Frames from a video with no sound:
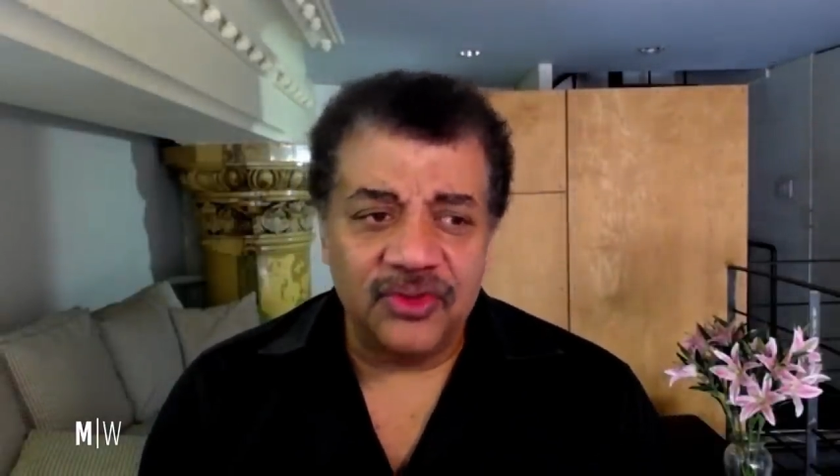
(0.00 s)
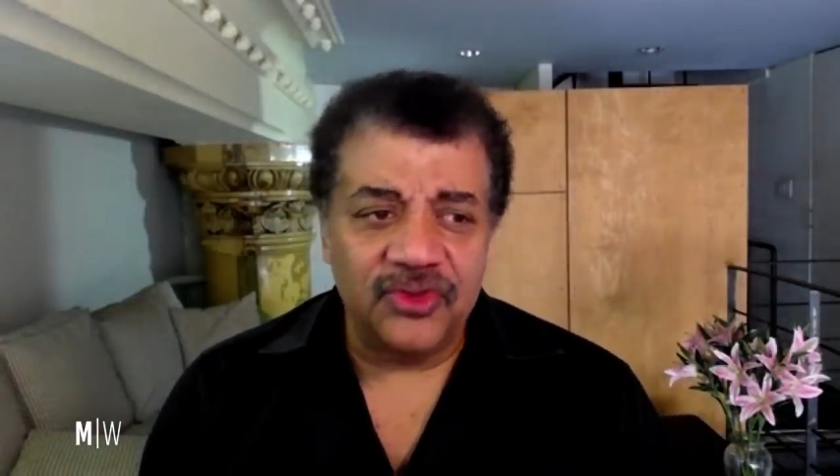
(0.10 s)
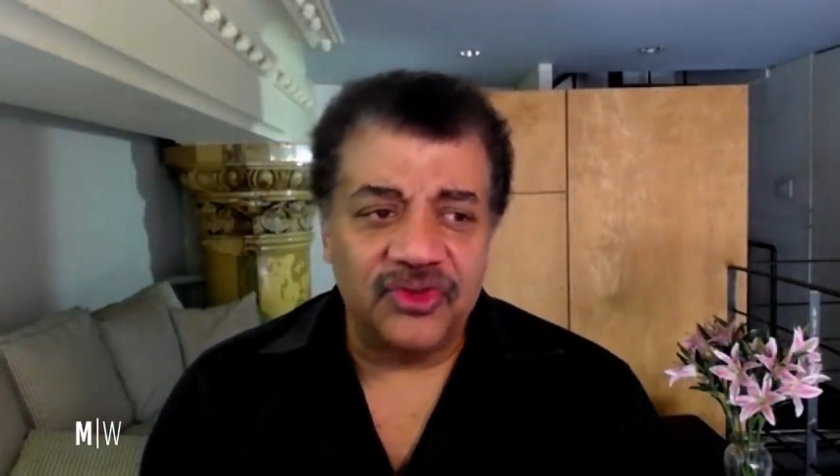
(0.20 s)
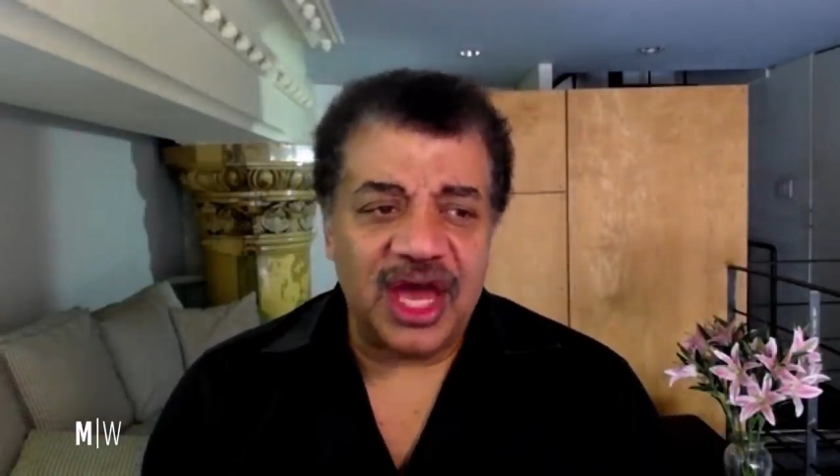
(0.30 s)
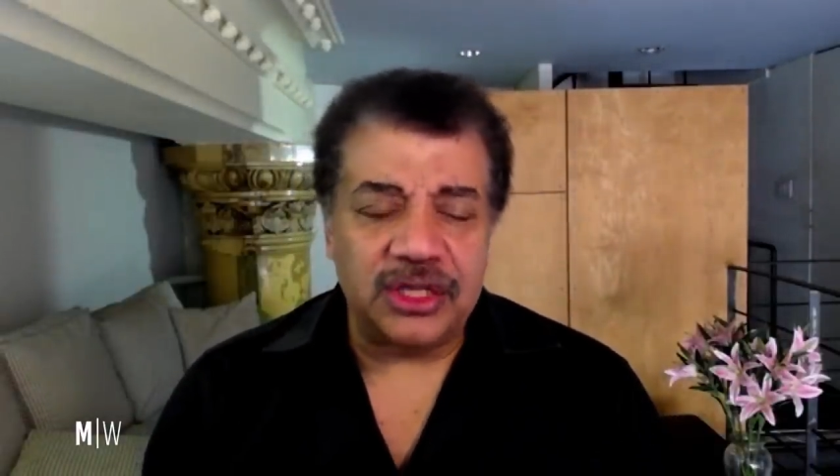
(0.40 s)

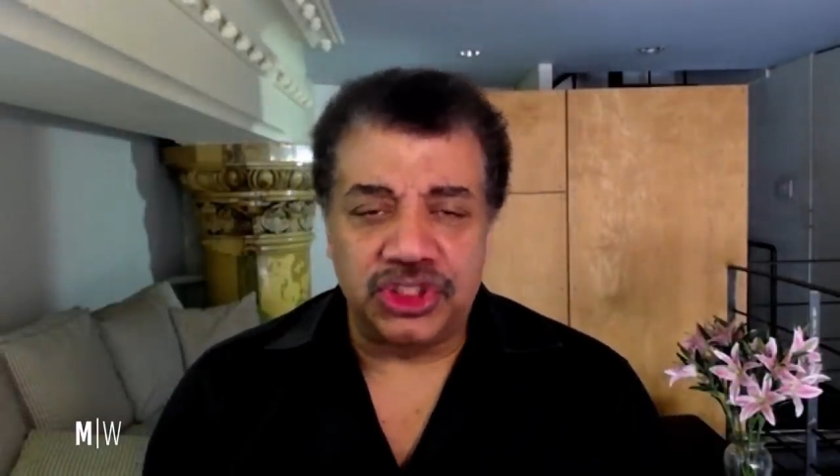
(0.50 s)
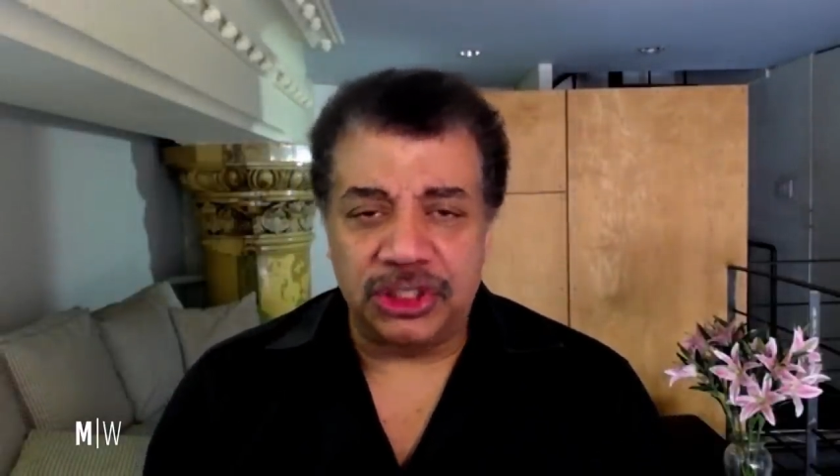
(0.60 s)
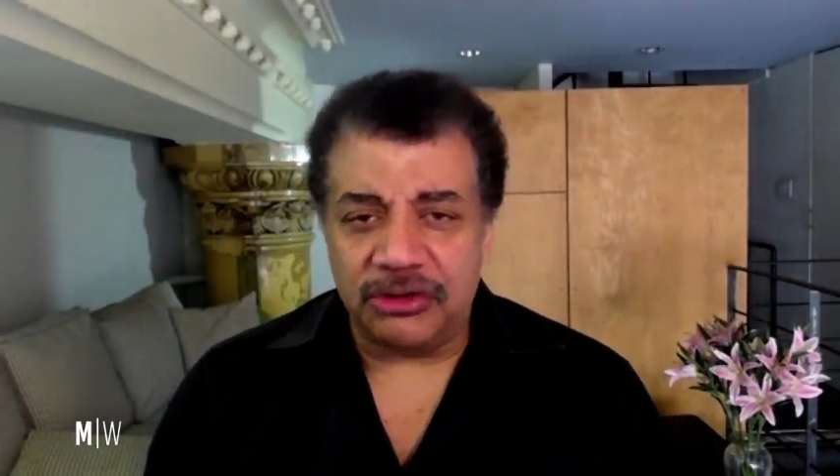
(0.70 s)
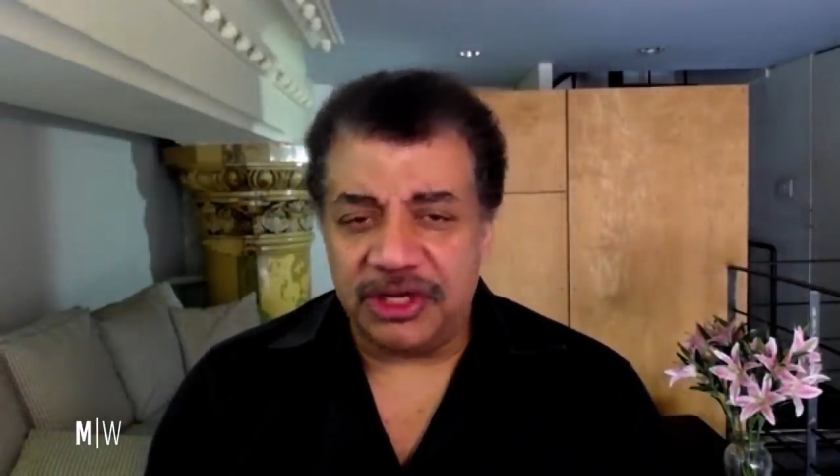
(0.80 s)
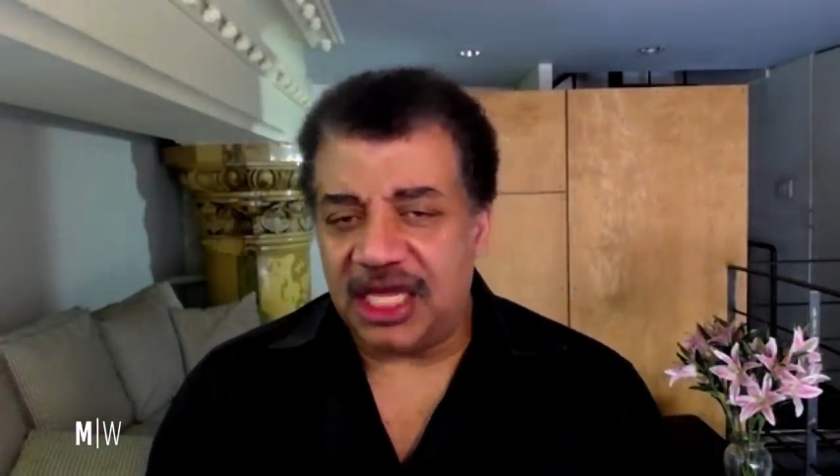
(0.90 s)
that a
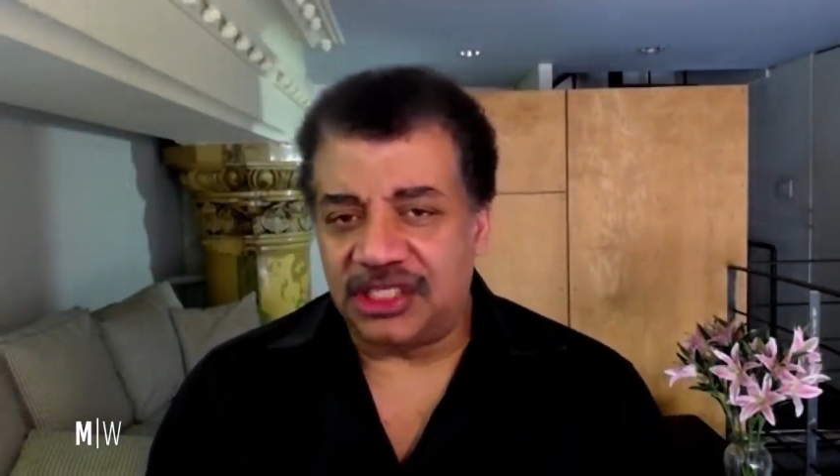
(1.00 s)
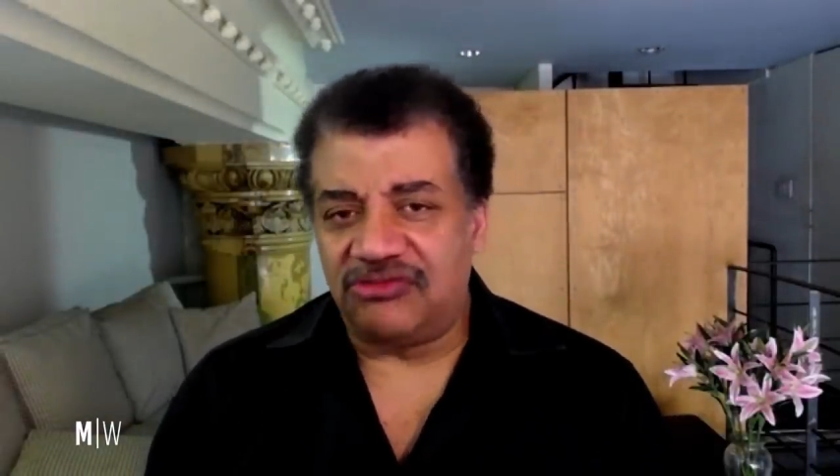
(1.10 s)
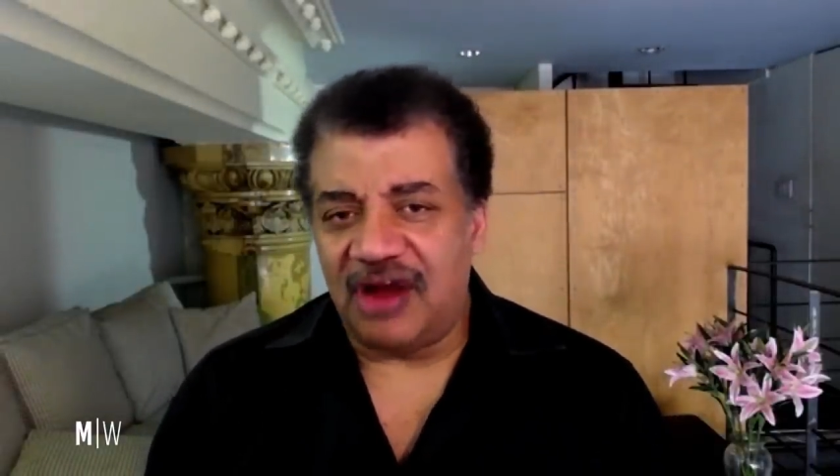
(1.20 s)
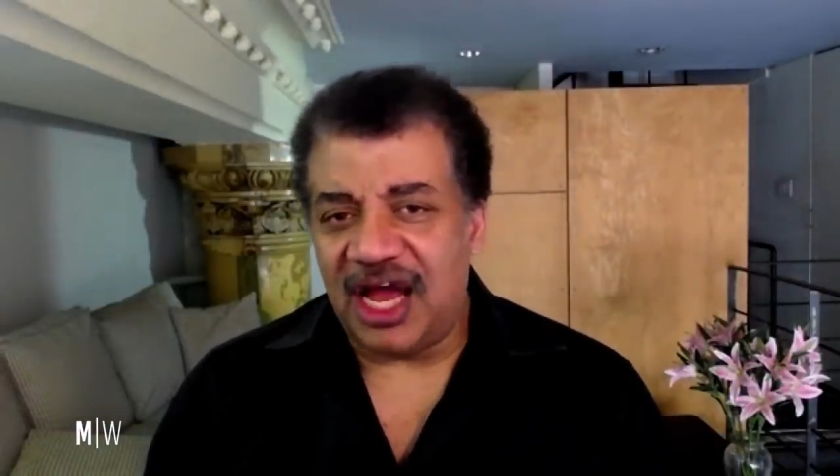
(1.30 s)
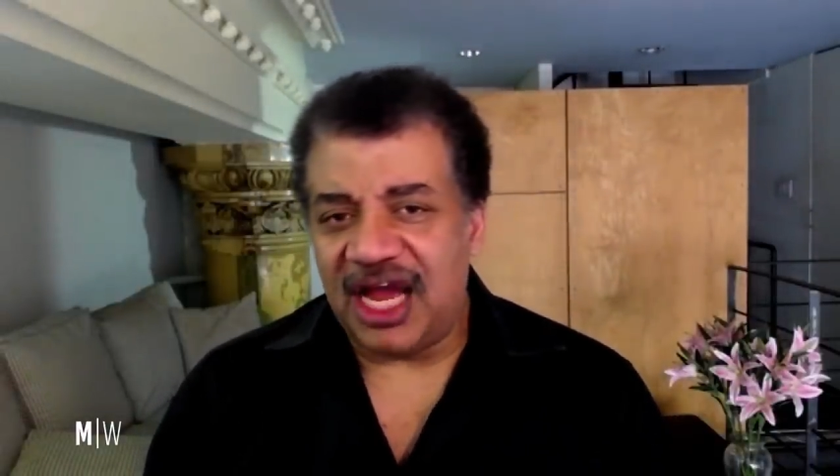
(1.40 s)
jury has
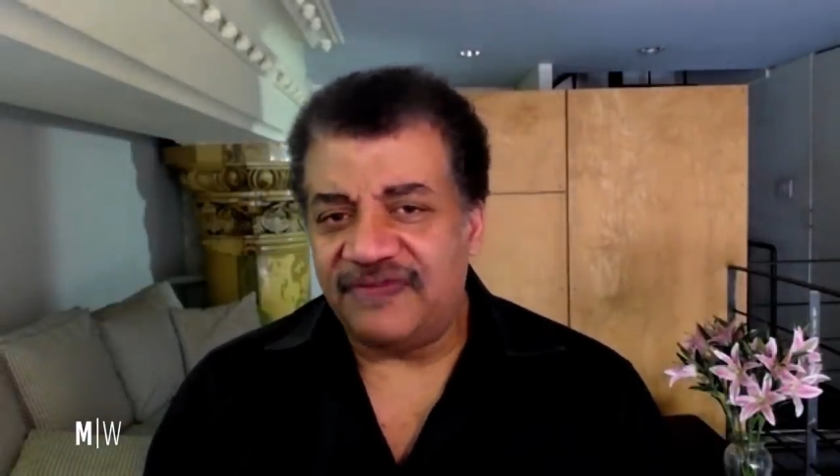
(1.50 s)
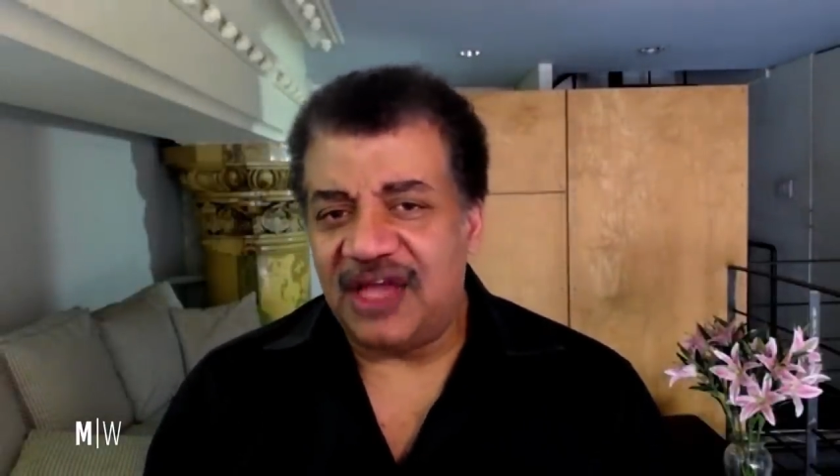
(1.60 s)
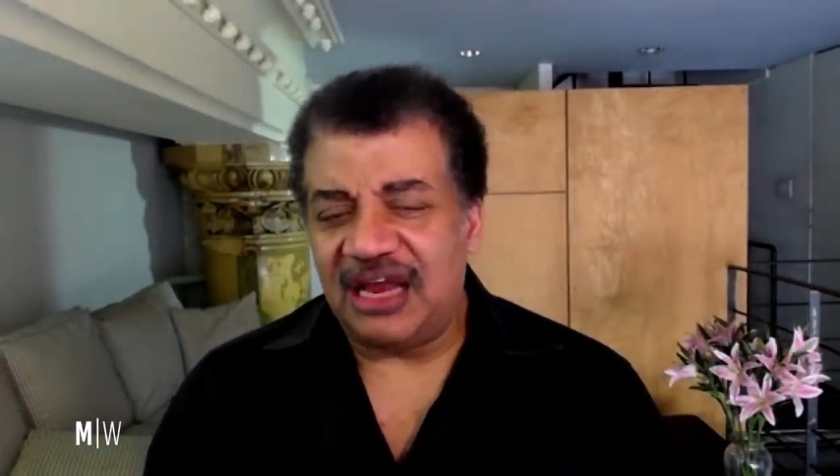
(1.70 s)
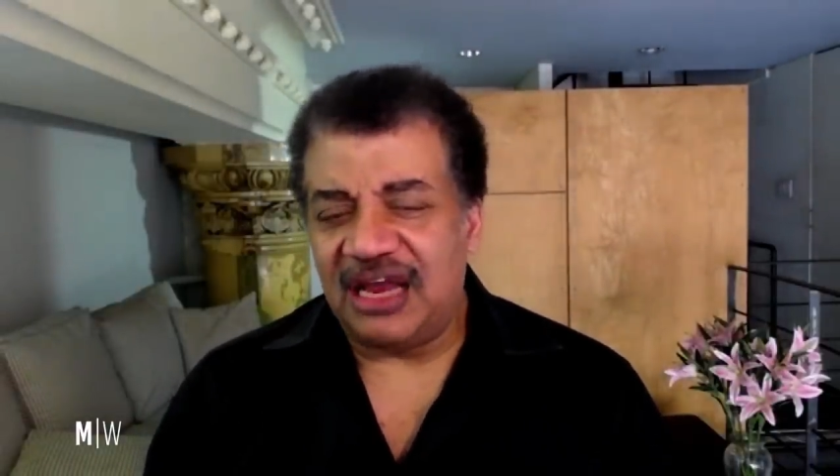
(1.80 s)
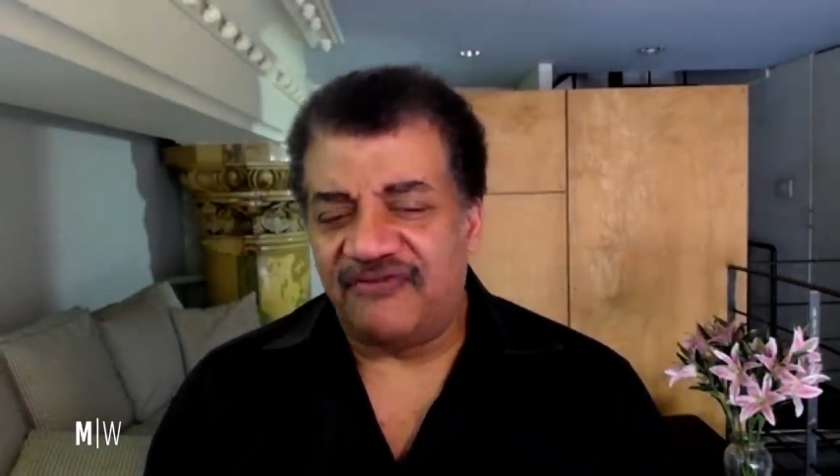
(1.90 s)
arrived at a